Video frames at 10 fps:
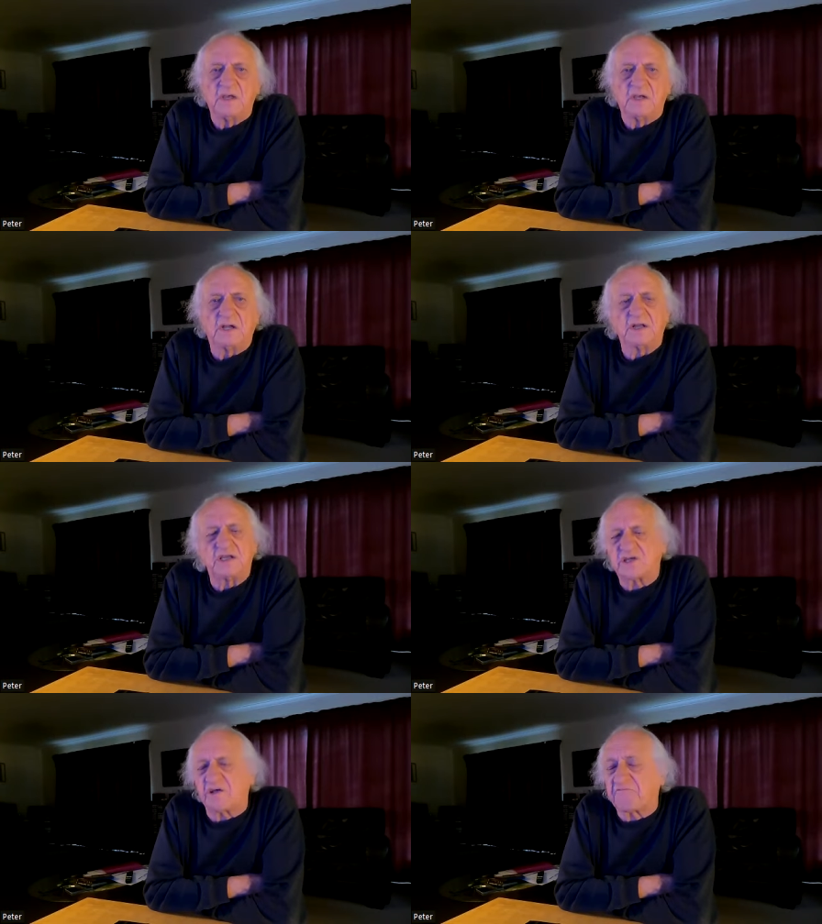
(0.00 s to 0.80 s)
And he
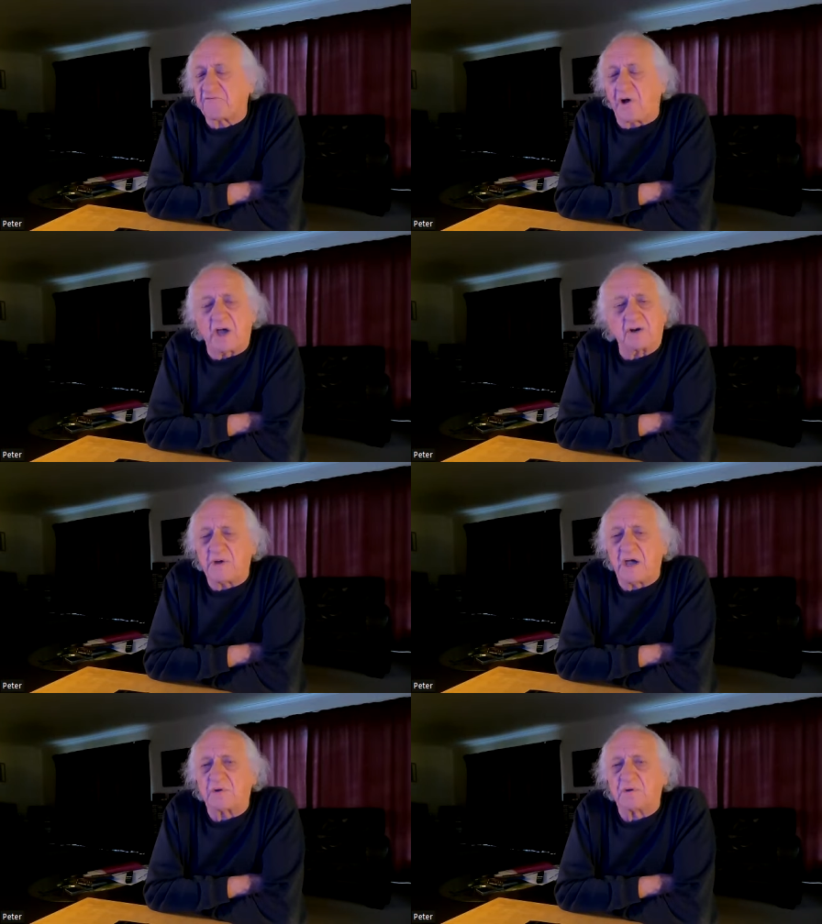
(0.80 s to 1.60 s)
said, Fine, I'm
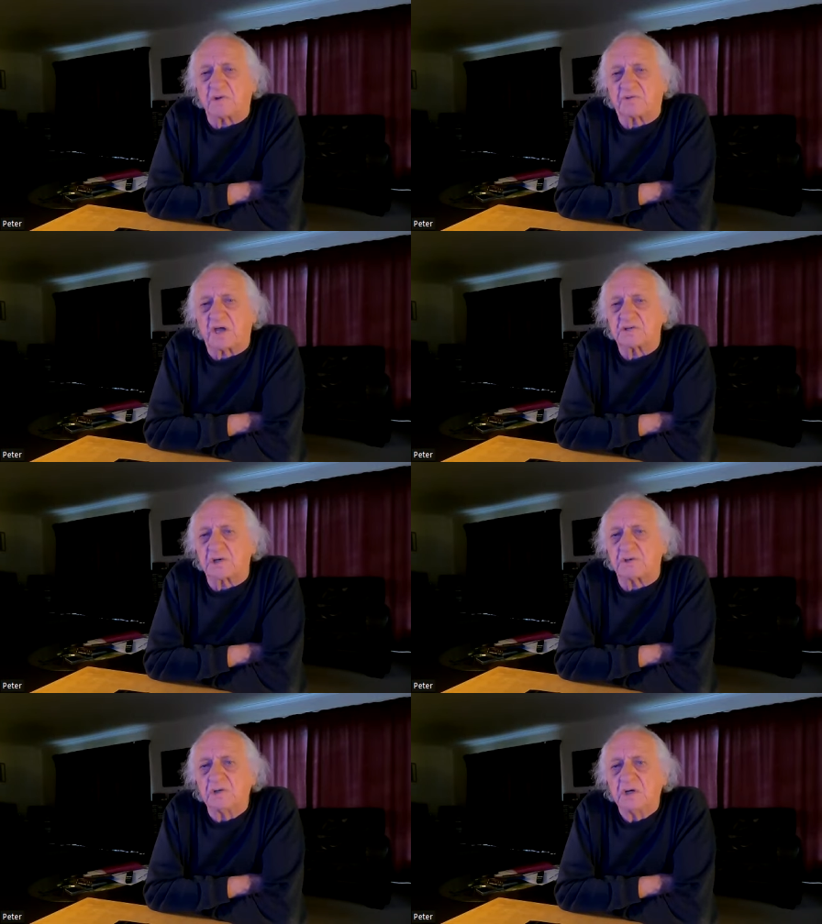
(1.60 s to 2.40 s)
happy with that.
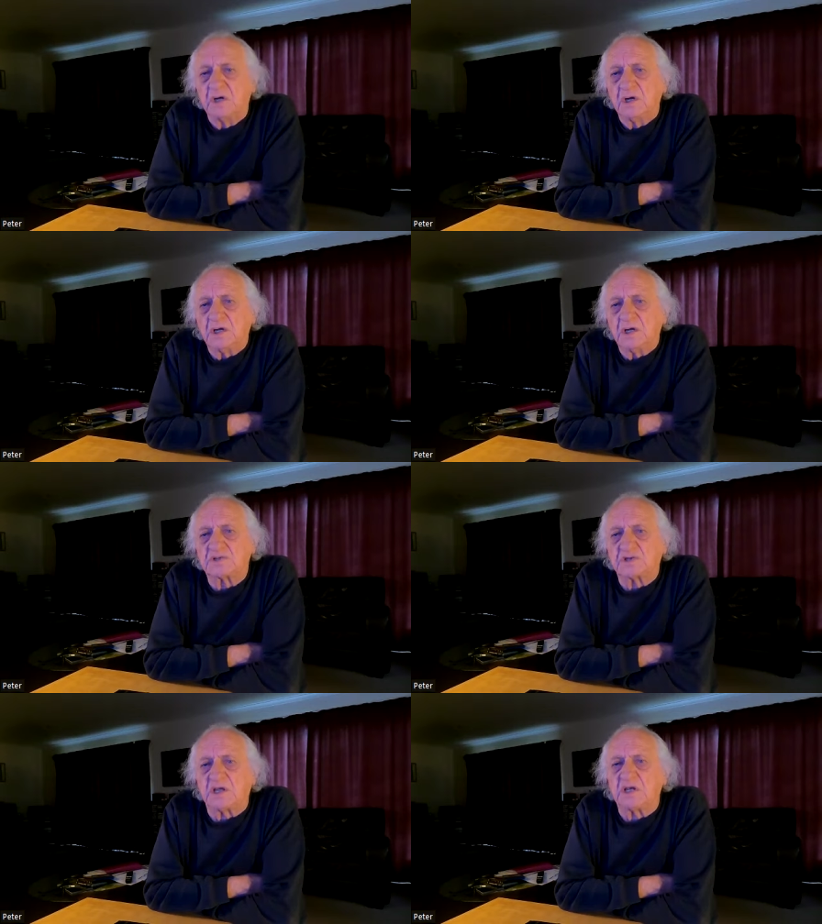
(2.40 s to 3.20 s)
So he
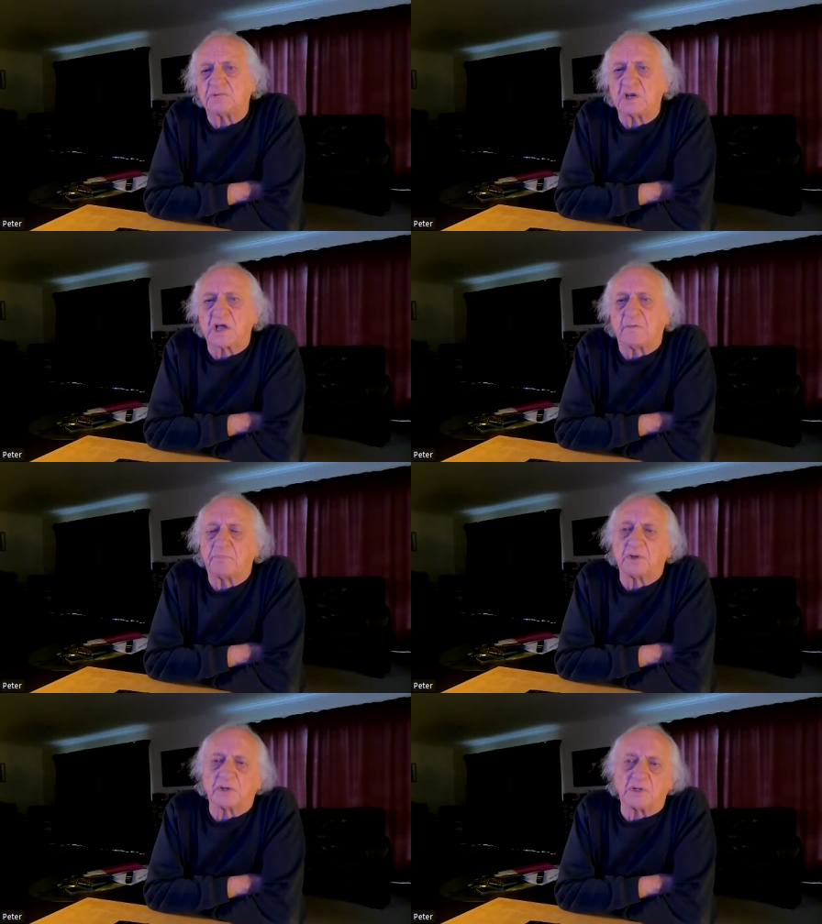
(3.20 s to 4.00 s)
said he'd ring up
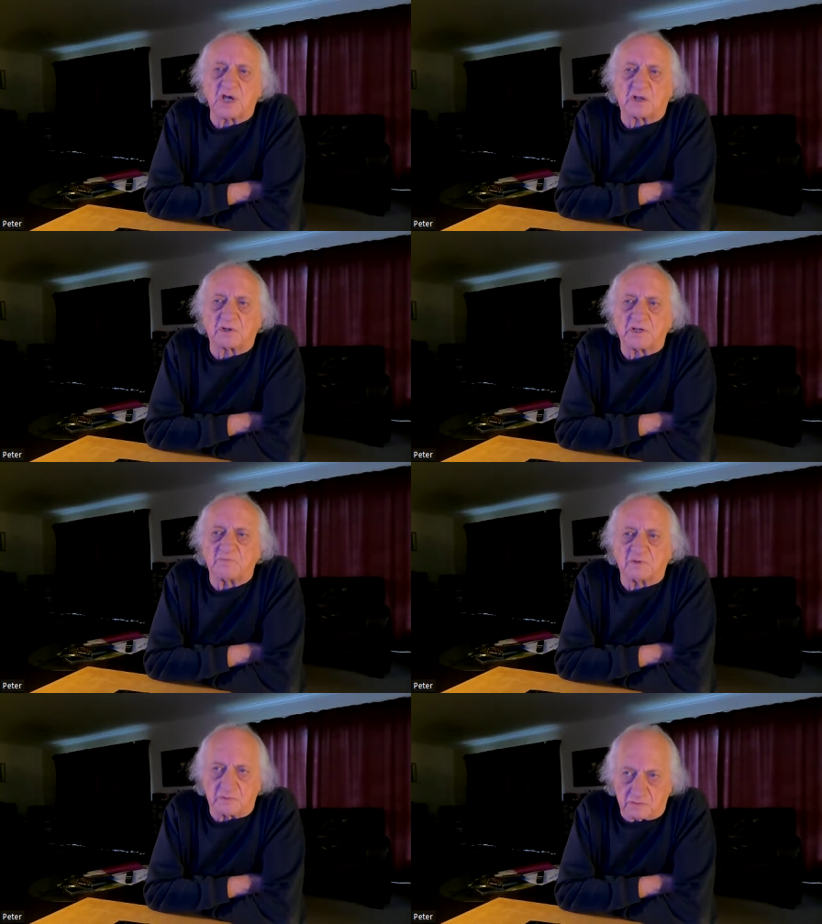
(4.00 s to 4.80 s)
Bill and tell
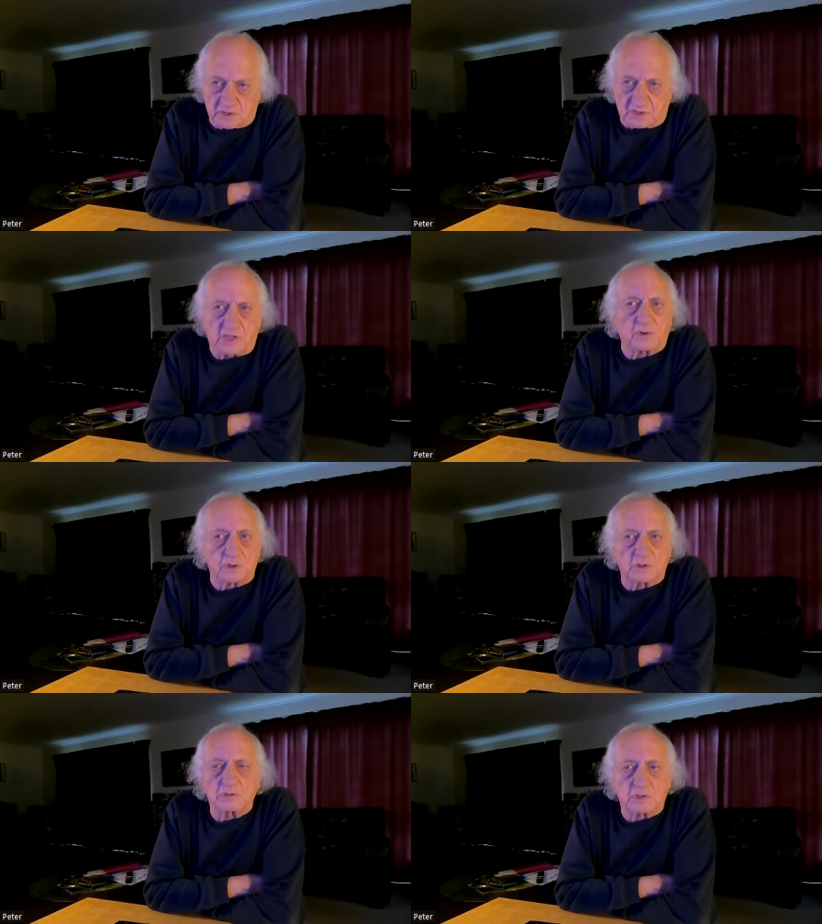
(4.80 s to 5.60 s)
him that he
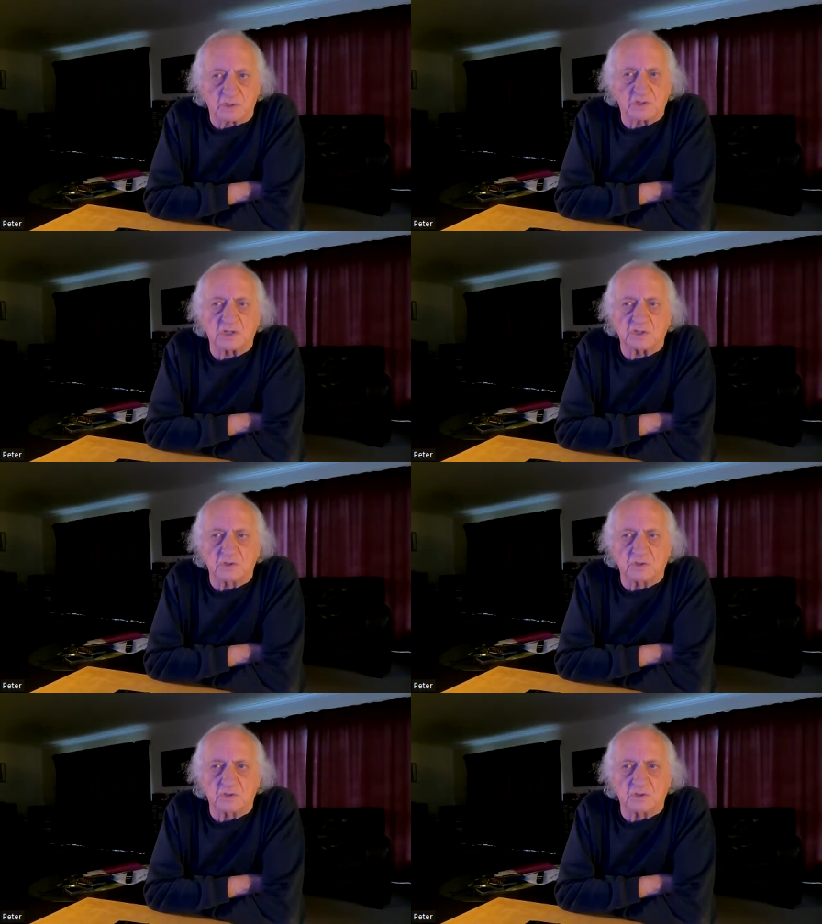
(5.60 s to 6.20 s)
couldn't continue